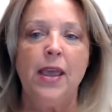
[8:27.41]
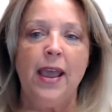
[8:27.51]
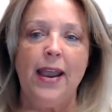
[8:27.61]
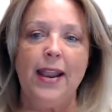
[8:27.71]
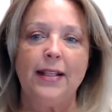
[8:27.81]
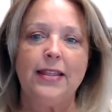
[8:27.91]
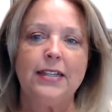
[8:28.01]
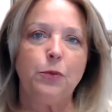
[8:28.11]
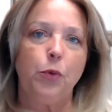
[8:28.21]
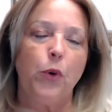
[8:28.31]
And at
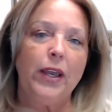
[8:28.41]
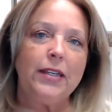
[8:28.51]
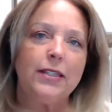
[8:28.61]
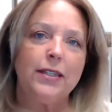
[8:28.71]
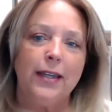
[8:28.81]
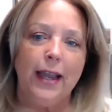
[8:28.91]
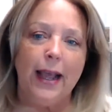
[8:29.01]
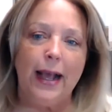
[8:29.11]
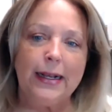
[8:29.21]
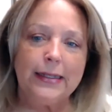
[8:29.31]
this point,
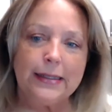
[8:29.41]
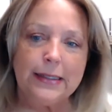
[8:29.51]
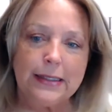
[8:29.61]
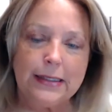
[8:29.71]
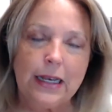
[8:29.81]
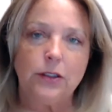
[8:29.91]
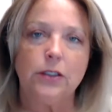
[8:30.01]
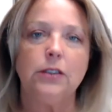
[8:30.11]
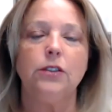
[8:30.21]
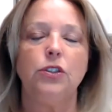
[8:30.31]
as the
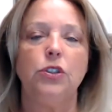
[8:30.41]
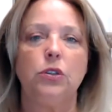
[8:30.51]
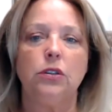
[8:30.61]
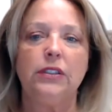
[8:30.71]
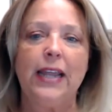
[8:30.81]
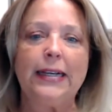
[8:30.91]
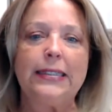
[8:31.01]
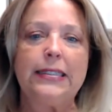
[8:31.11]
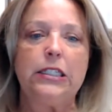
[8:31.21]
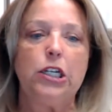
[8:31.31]
seller, your
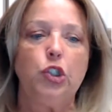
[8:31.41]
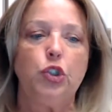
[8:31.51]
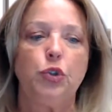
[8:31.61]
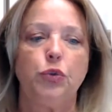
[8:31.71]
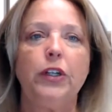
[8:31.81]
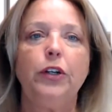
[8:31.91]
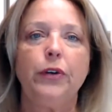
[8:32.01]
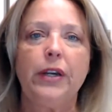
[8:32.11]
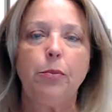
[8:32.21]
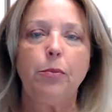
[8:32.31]
next
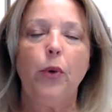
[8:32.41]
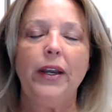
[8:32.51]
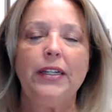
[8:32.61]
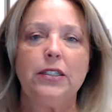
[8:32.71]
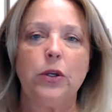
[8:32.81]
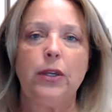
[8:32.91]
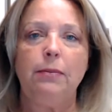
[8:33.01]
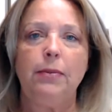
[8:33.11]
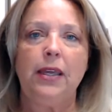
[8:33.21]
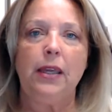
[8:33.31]
triggering point is going to
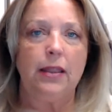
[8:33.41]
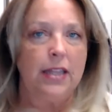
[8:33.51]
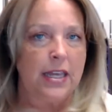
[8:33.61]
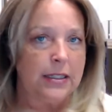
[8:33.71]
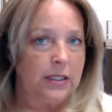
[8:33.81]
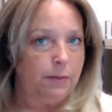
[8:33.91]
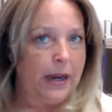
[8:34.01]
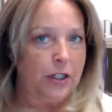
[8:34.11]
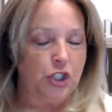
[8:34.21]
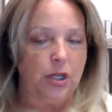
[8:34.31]
be the
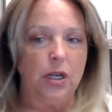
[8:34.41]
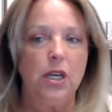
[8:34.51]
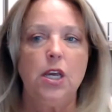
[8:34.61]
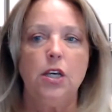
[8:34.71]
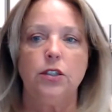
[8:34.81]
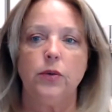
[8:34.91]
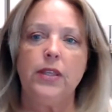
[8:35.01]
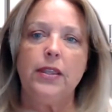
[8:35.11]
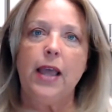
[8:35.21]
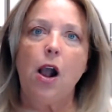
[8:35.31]
inspection. So
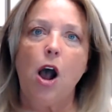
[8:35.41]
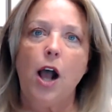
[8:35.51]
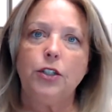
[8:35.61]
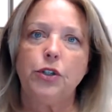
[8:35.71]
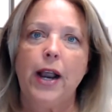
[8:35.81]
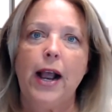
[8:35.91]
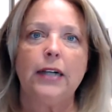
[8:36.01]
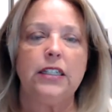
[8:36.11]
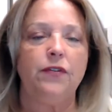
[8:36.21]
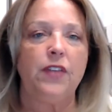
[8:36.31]
in that
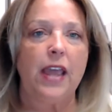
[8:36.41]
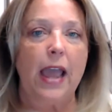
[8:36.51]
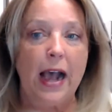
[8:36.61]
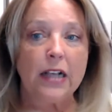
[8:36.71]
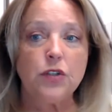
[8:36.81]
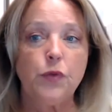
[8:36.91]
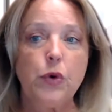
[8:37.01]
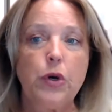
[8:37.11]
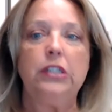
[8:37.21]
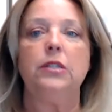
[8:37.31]
contract, if they asked
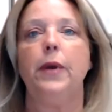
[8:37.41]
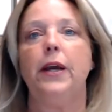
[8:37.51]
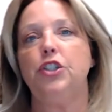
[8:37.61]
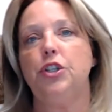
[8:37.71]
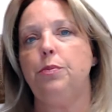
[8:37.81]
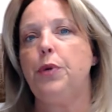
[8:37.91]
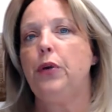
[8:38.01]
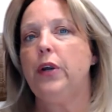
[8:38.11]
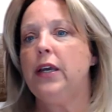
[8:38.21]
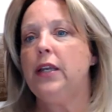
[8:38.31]
for an inspection
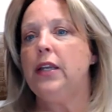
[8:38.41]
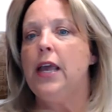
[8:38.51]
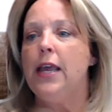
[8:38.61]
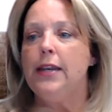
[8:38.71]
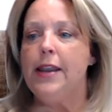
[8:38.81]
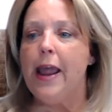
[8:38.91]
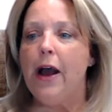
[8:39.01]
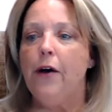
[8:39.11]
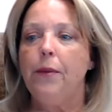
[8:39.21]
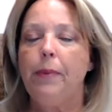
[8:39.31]
period,
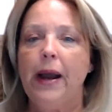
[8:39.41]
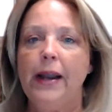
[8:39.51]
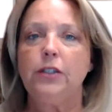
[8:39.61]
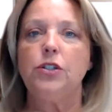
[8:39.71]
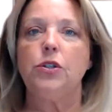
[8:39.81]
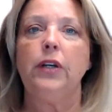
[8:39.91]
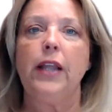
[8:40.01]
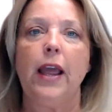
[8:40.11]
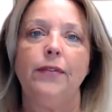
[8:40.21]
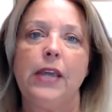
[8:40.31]
now the buyers are going to
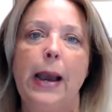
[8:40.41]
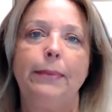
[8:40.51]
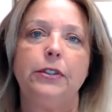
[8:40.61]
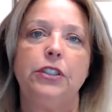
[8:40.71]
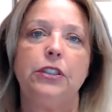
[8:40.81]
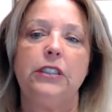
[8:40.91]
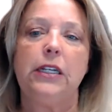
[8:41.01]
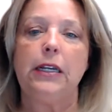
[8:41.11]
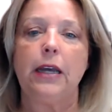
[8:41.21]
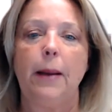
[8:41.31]
have the
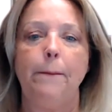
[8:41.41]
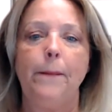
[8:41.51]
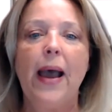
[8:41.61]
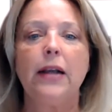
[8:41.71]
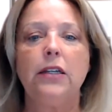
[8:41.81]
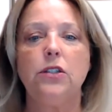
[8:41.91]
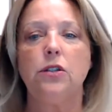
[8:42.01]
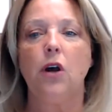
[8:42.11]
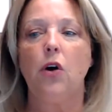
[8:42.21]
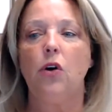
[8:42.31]
opportunity to come back into
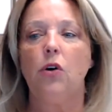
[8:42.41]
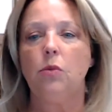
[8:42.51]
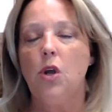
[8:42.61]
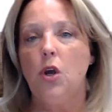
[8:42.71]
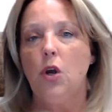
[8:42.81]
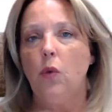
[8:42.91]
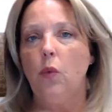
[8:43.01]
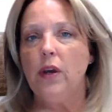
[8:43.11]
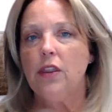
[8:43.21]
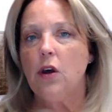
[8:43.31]
the home
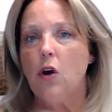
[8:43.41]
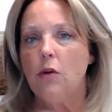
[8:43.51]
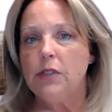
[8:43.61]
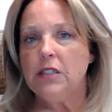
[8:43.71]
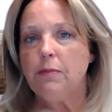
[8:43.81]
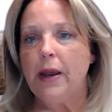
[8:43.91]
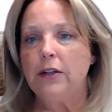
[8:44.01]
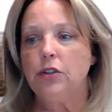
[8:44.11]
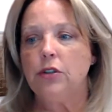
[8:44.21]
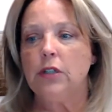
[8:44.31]
with a home
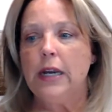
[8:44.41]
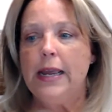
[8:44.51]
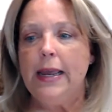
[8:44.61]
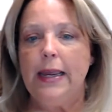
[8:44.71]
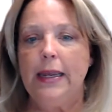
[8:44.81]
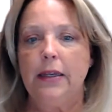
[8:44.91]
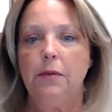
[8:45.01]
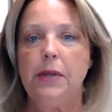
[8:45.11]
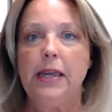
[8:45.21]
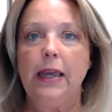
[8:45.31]
inspector and
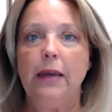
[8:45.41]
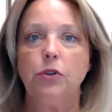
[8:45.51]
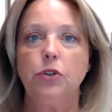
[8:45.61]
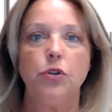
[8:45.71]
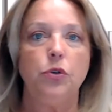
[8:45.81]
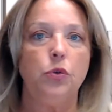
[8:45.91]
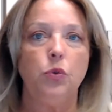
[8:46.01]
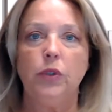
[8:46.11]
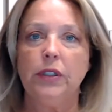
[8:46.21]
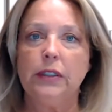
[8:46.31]
be able to
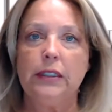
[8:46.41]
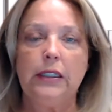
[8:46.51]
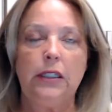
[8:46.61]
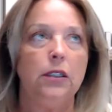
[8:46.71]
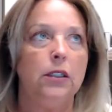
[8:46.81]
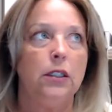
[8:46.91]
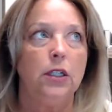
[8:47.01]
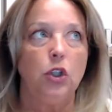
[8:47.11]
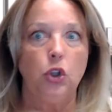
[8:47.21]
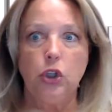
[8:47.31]
really
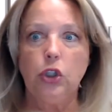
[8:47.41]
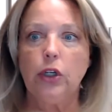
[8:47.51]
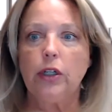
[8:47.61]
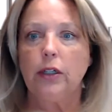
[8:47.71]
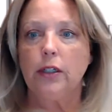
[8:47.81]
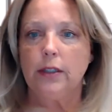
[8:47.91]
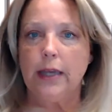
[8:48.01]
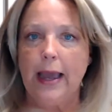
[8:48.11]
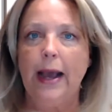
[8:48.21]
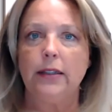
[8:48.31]
look
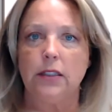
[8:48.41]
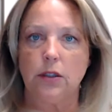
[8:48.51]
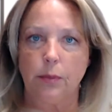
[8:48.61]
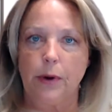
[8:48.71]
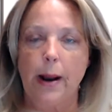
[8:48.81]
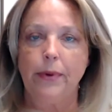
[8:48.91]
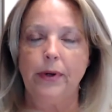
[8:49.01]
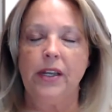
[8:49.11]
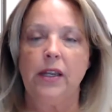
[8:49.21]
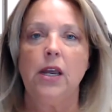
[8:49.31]
at the
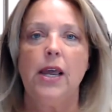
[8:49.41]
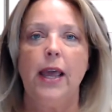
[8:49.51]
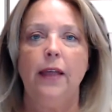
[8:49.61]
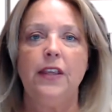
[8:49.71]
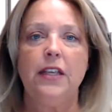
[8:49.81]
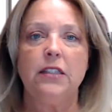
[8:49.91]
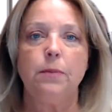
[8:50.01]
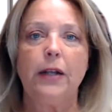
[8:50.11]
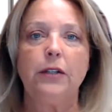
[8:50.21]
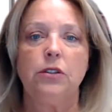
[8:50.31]
property. And the
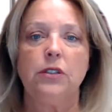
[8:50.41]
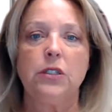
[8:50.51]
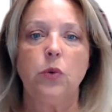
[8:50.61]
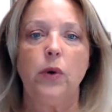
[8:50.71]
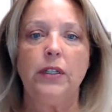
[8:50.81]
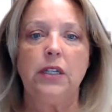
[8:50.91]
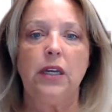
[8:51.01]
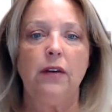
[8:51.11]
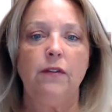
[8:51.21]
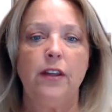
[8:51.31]
inspector is going to
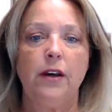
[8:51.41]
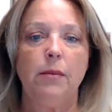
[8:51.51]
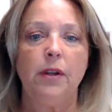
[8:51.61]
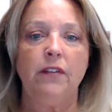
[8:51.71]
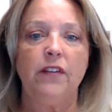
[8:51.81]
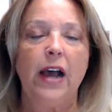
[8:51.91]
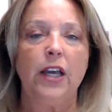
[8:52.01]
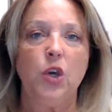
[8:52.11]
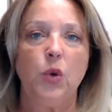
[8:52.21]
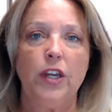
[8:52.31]
give them an
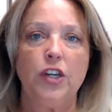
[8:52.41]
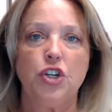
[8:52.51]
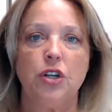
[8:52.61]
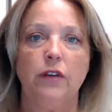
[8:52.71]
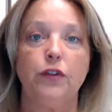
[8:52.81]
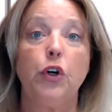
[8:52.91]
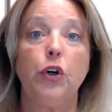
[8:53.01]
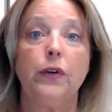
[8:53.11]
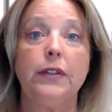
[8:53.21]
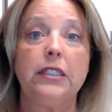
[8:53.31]
evaluation of
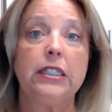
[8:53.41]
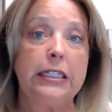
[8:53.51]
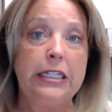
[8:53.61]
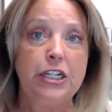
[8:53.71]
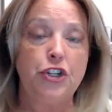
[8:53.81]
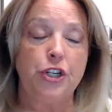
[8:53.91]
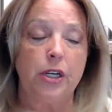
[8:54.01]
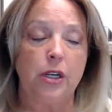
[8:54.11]
current condition,